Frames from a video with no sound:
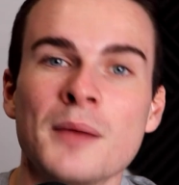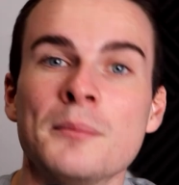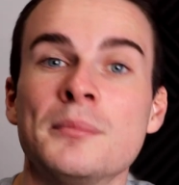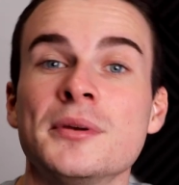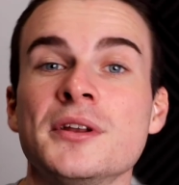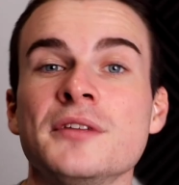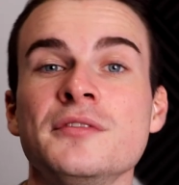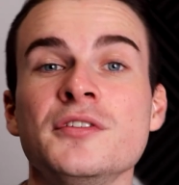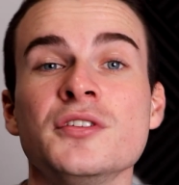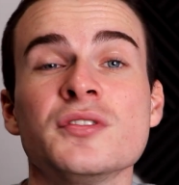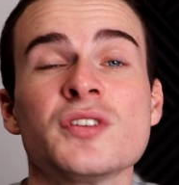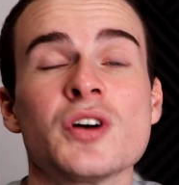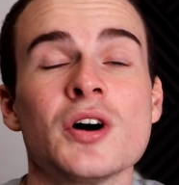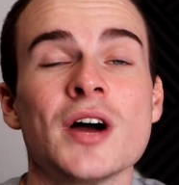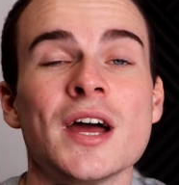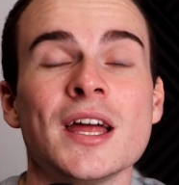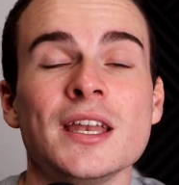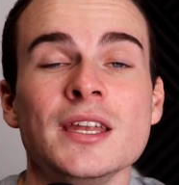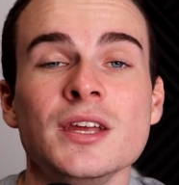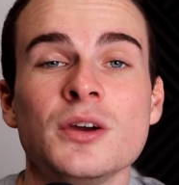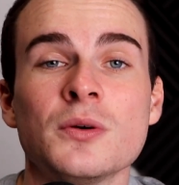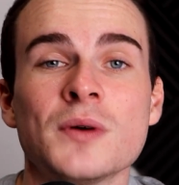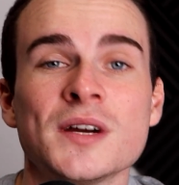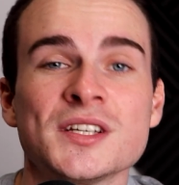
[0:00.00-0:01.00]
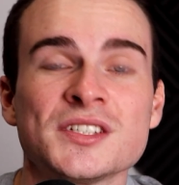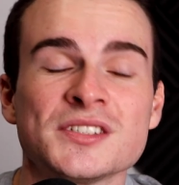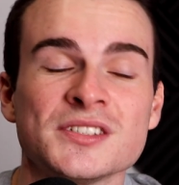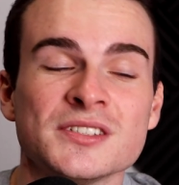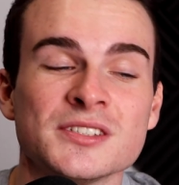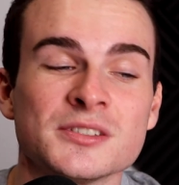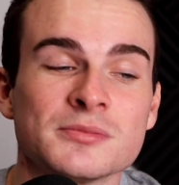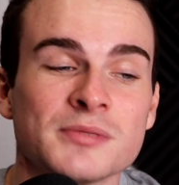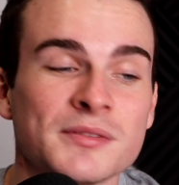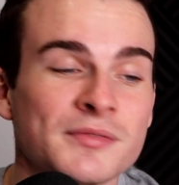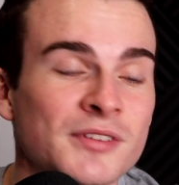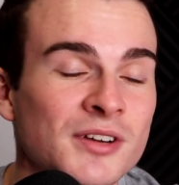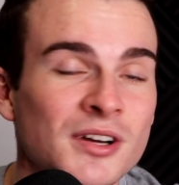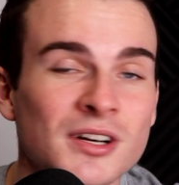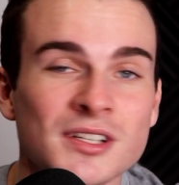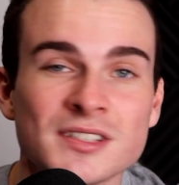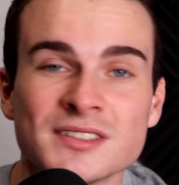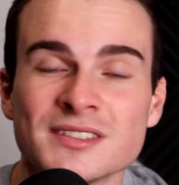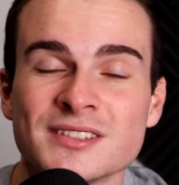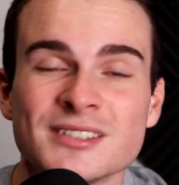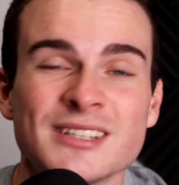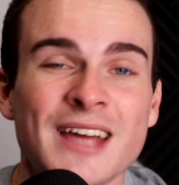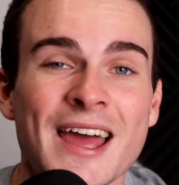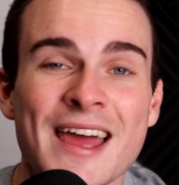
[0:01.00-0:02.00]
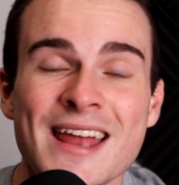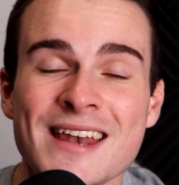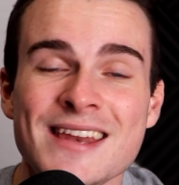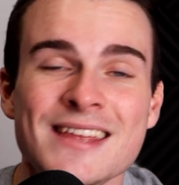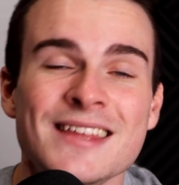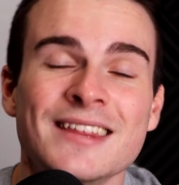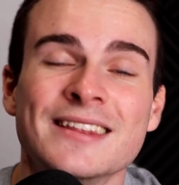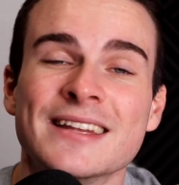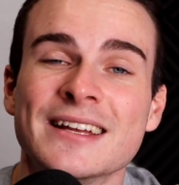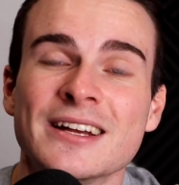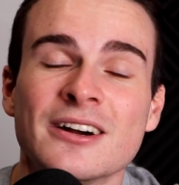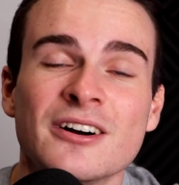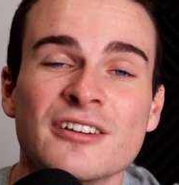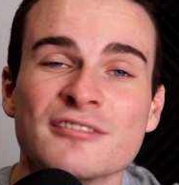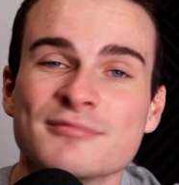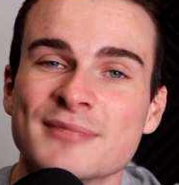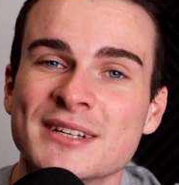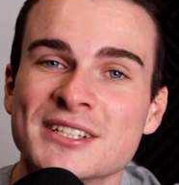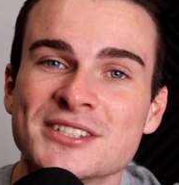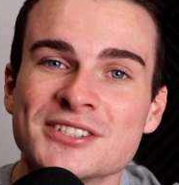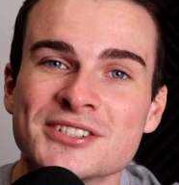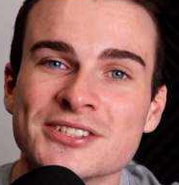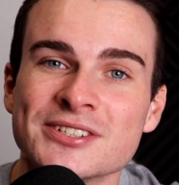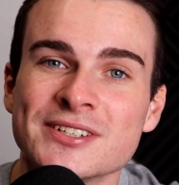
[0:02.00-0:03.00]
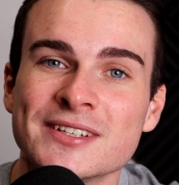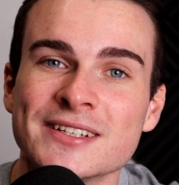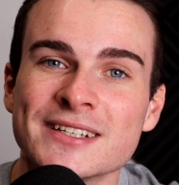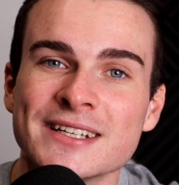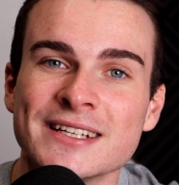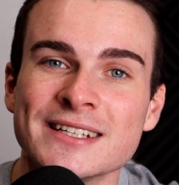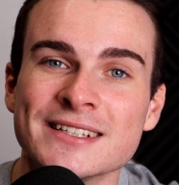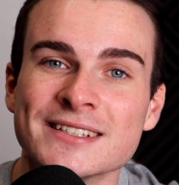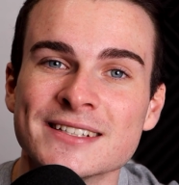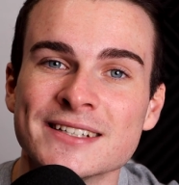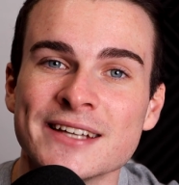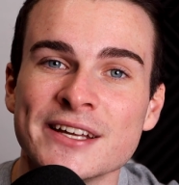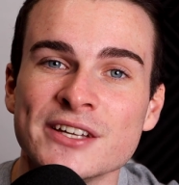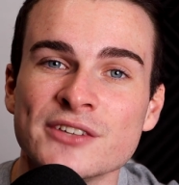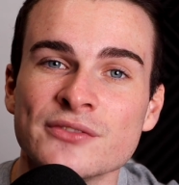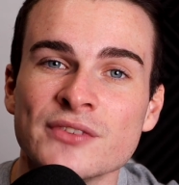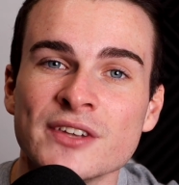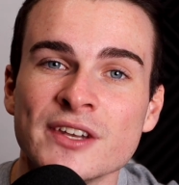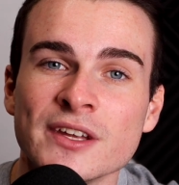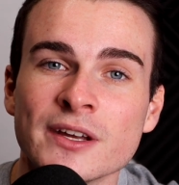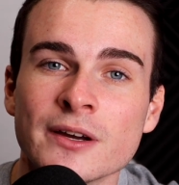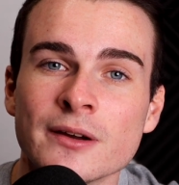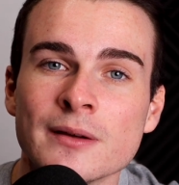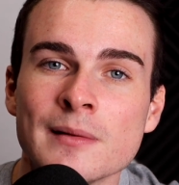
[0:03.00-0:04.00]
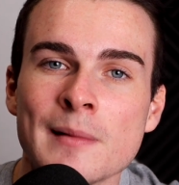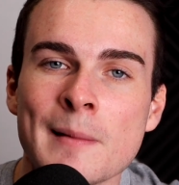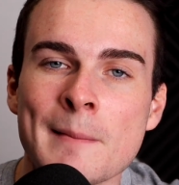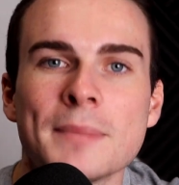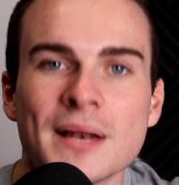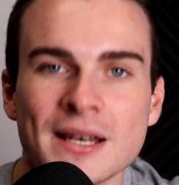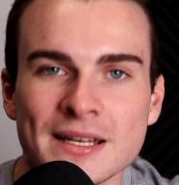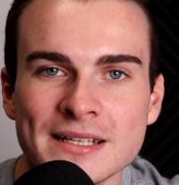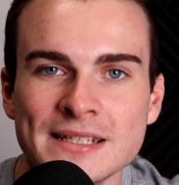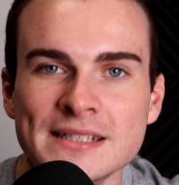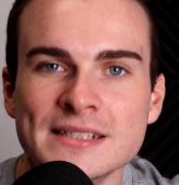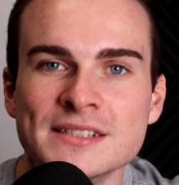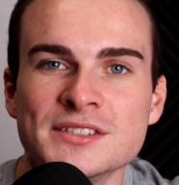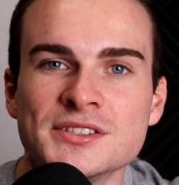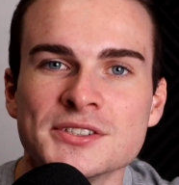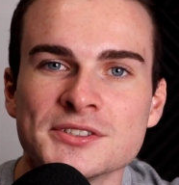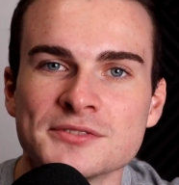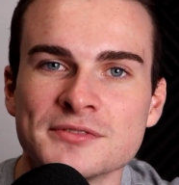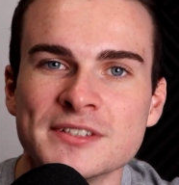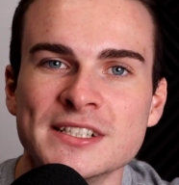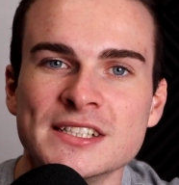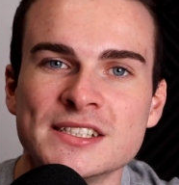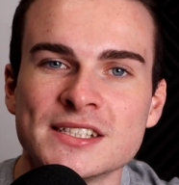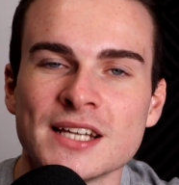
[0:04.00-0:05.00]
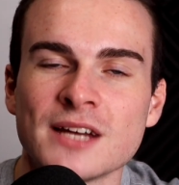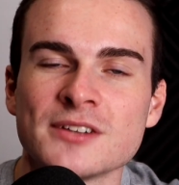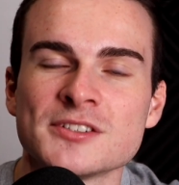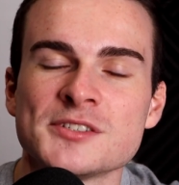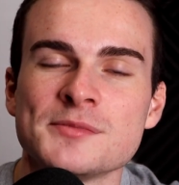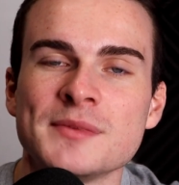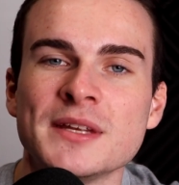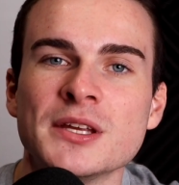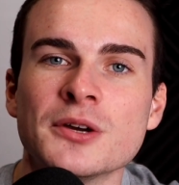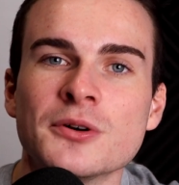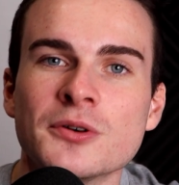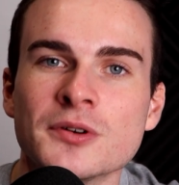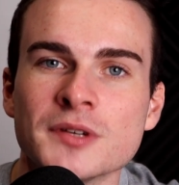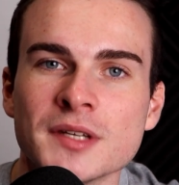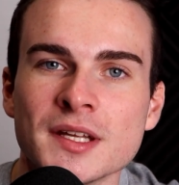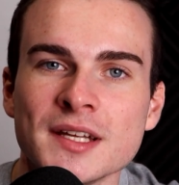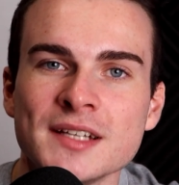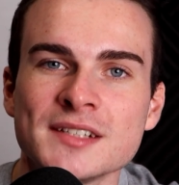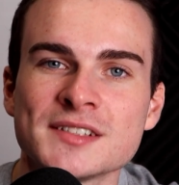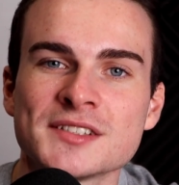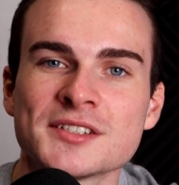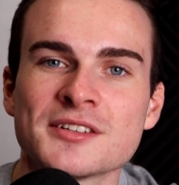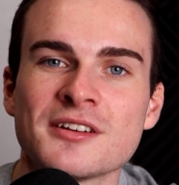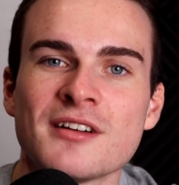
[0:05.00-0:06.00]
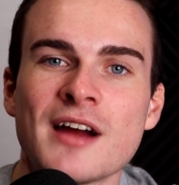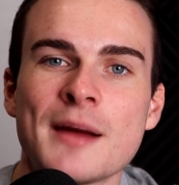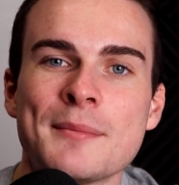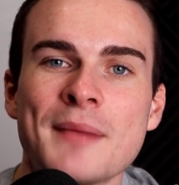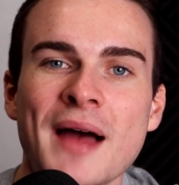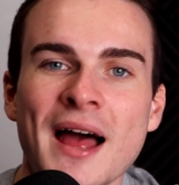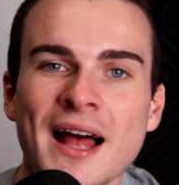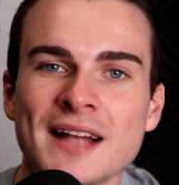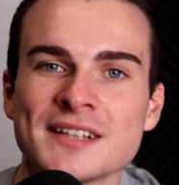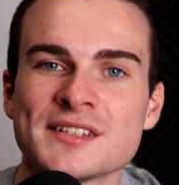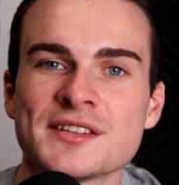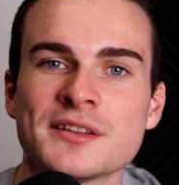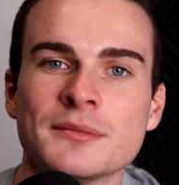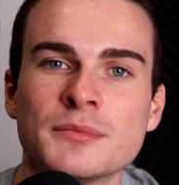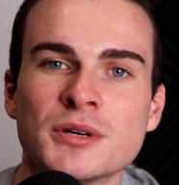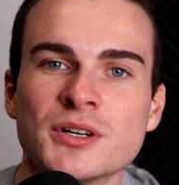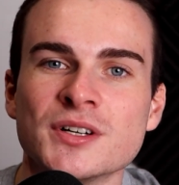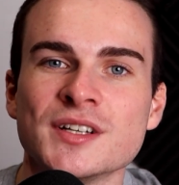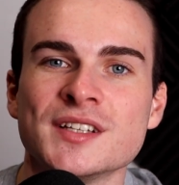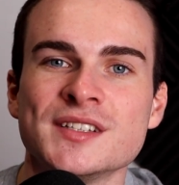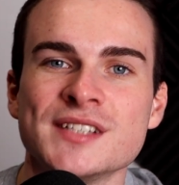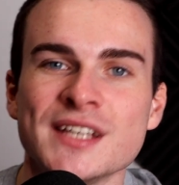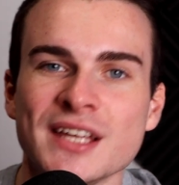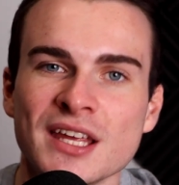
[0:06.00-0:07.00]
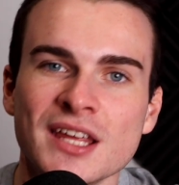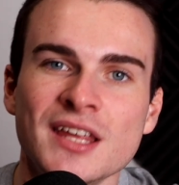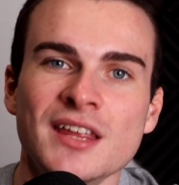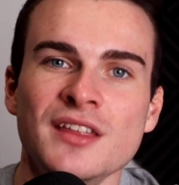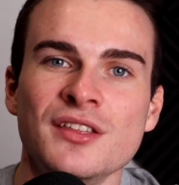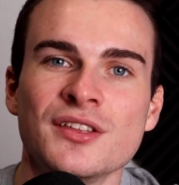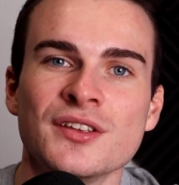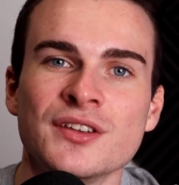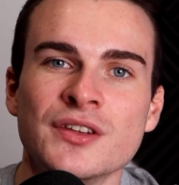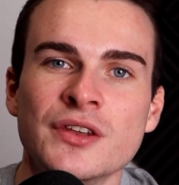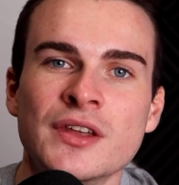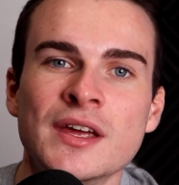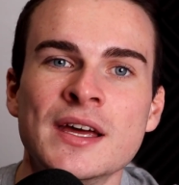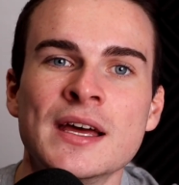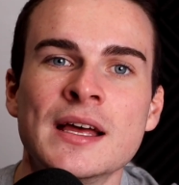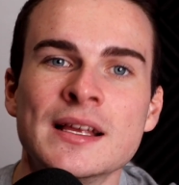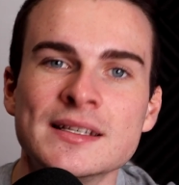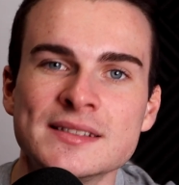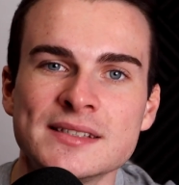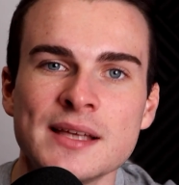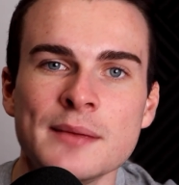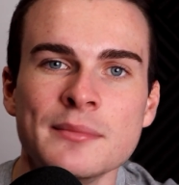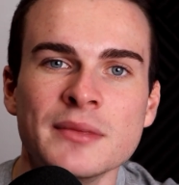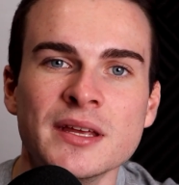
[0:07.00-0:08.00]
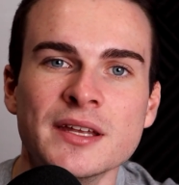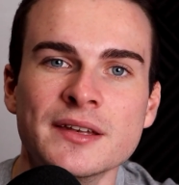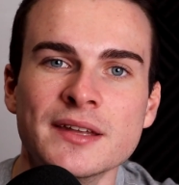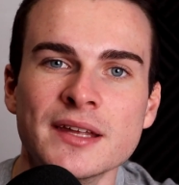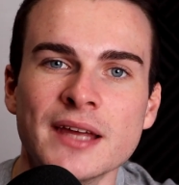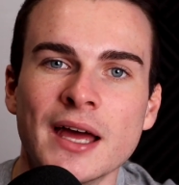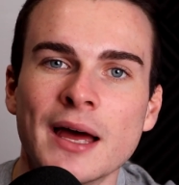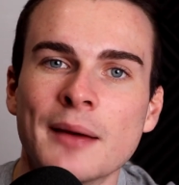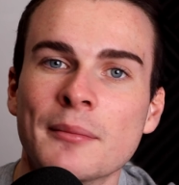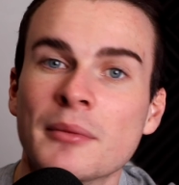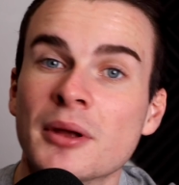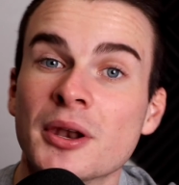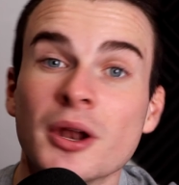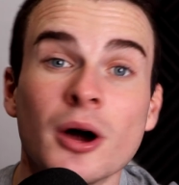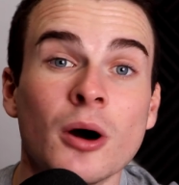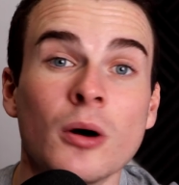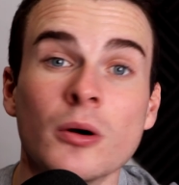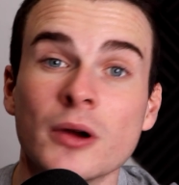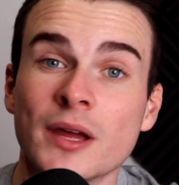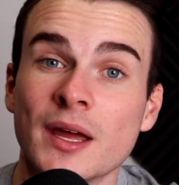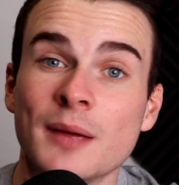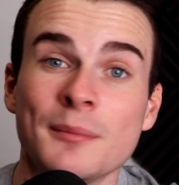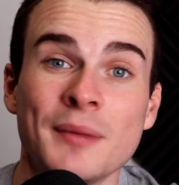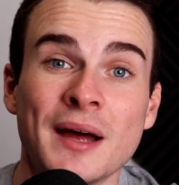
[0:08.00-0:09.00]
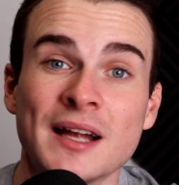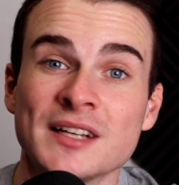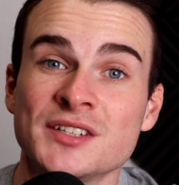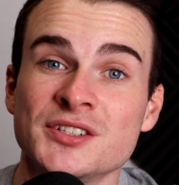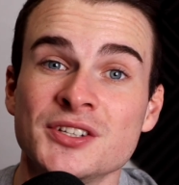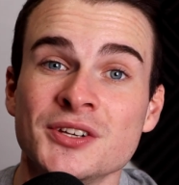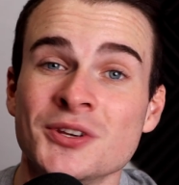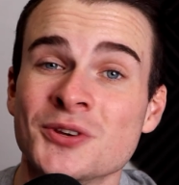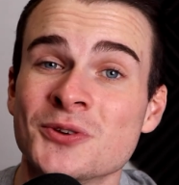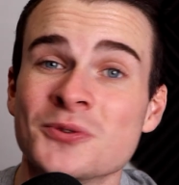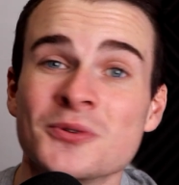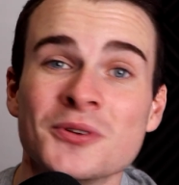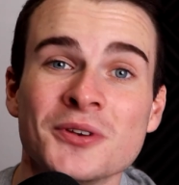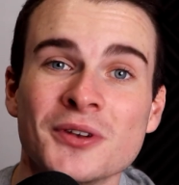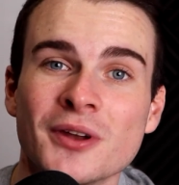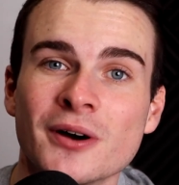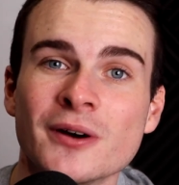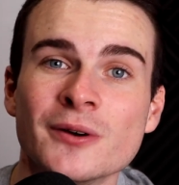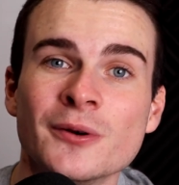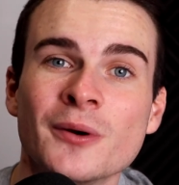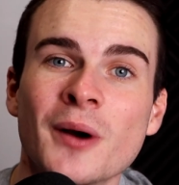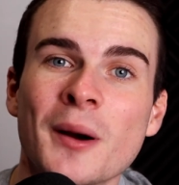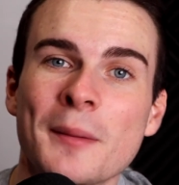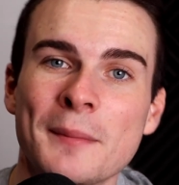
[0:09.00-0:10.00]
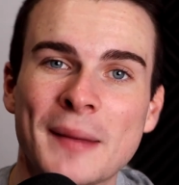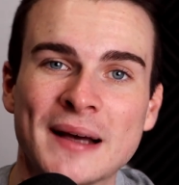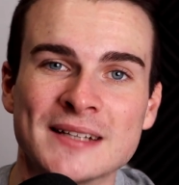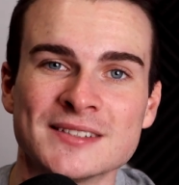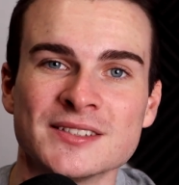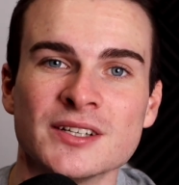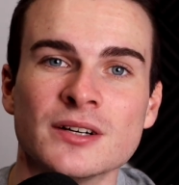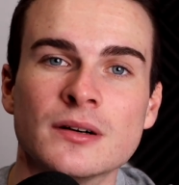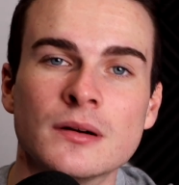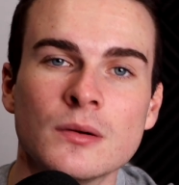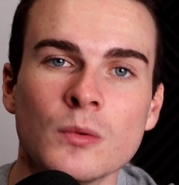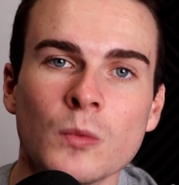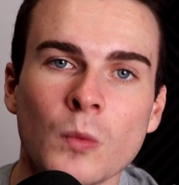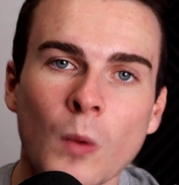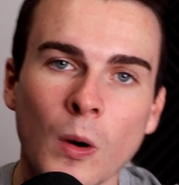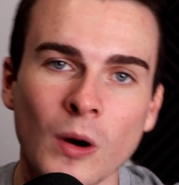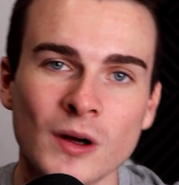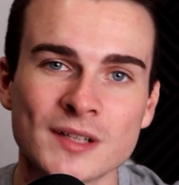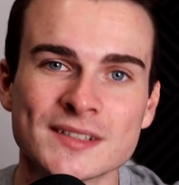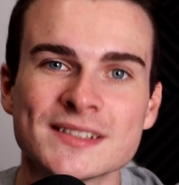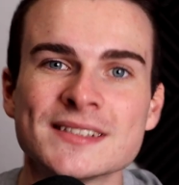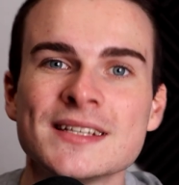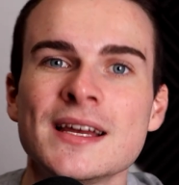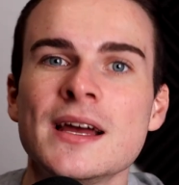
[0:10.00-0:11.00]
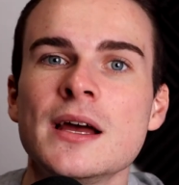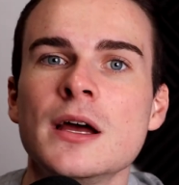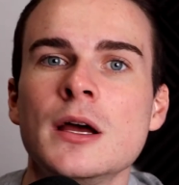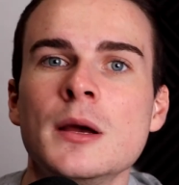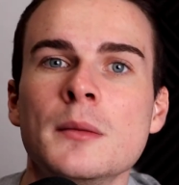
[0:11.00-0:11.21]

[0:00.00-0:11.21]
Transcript: But if you've got any questions with regards to anything I've mentioned in today's video, please just reach out to me on Instagram @themarketingethan, send me a DM and I'll get back to you no matter what.